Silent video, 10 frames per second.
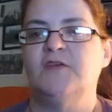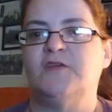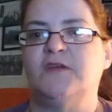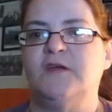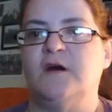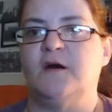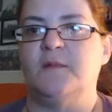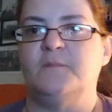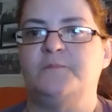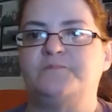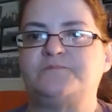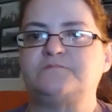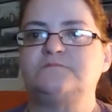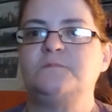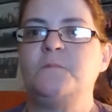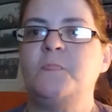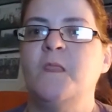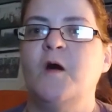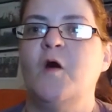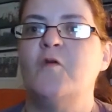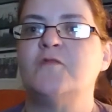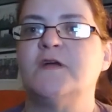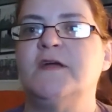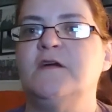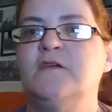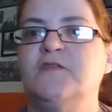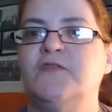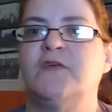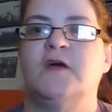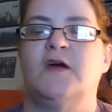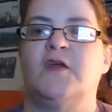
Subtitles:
She overhears